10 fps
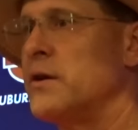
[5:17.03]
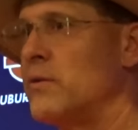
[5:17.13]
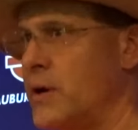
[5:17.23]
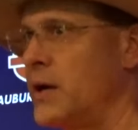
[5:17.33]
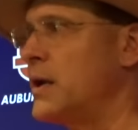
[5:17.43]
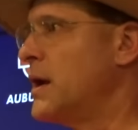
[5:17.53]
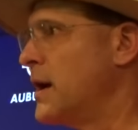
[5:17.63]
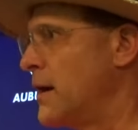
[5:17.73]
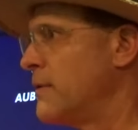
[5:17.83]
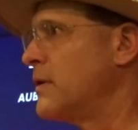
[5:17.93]
okay,
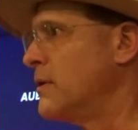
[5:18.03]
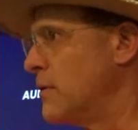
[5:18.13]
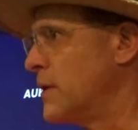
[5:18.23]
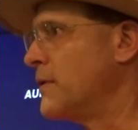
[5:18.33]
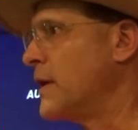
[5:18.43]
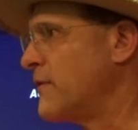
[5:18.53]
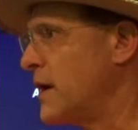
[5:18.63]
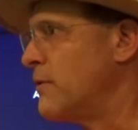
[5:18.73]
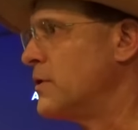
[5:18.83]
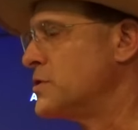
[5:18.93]
yeah, you know, they, they've
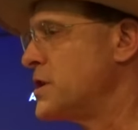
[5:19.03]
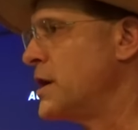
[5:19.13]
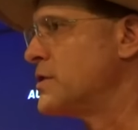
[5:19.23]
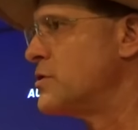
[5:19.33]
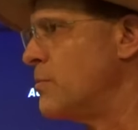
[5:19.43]
got a real chance.